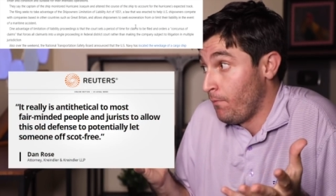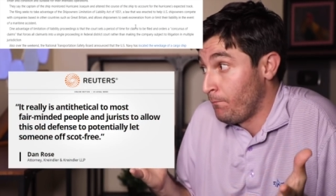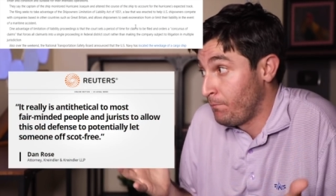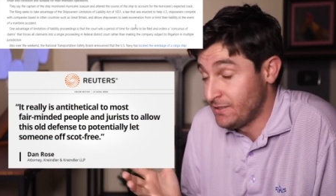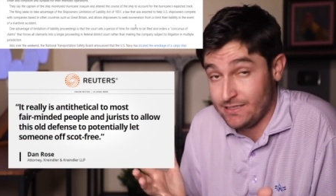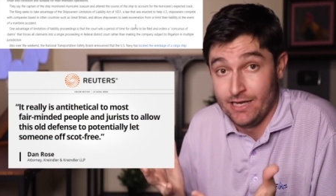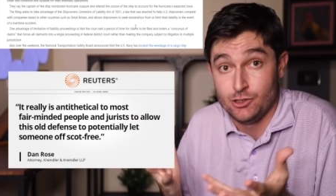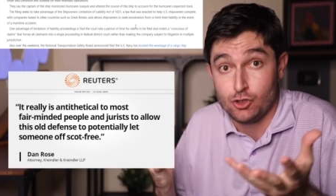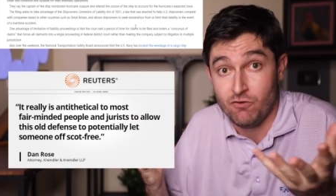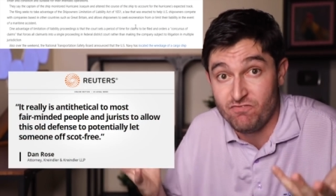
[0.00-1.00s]

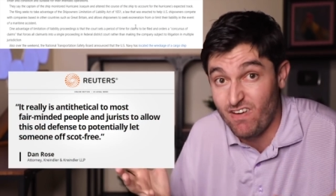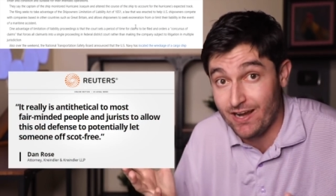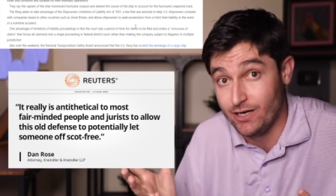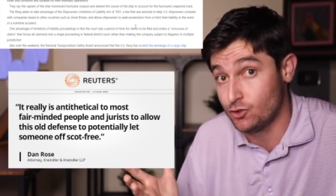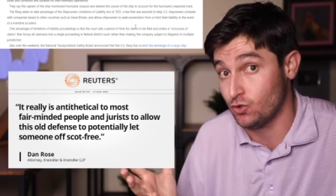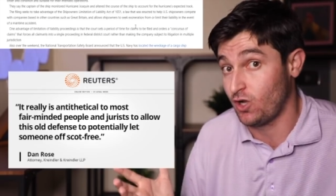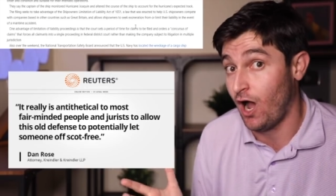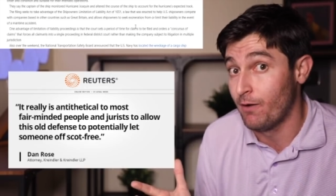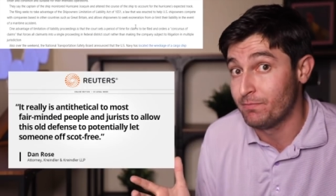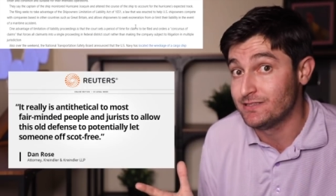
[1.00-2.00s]
potential financial
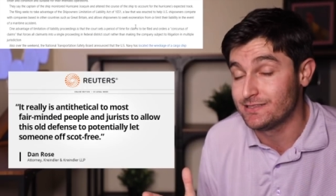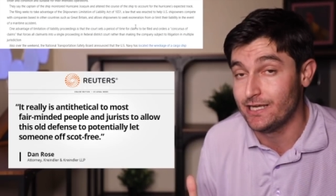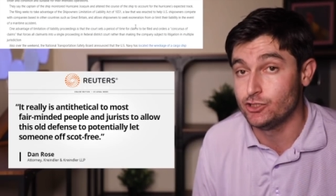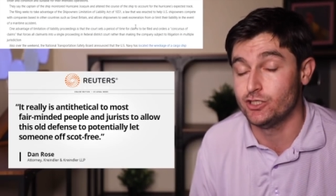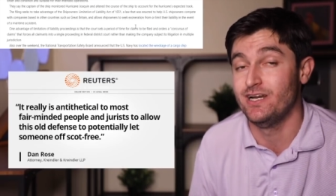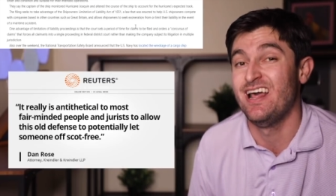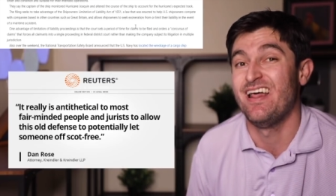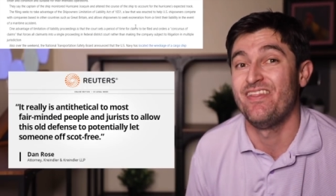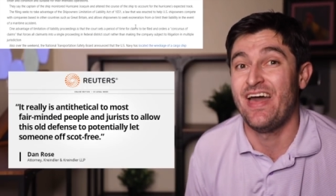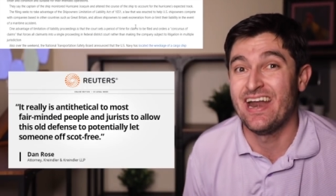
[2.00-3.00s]
compensation
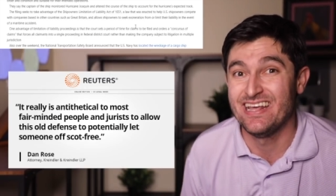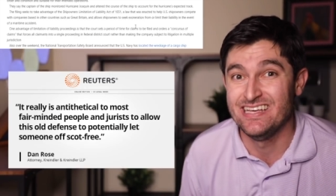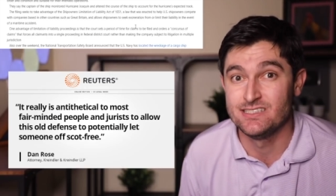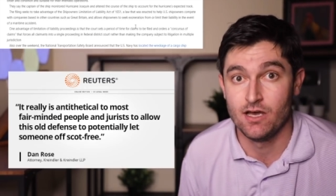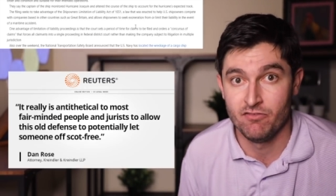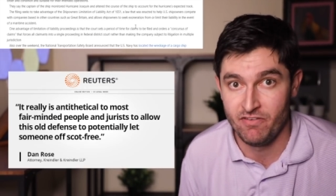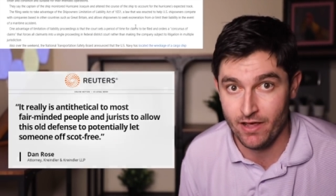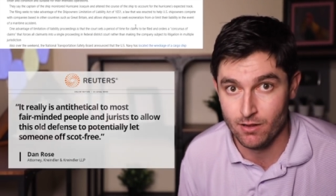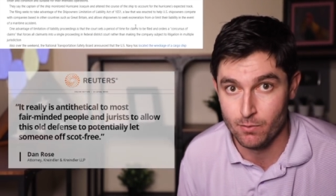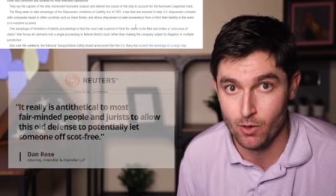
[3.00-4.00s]
that is
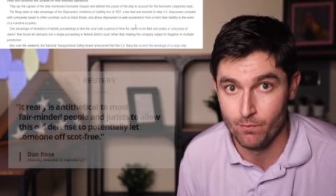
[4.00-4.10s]
available.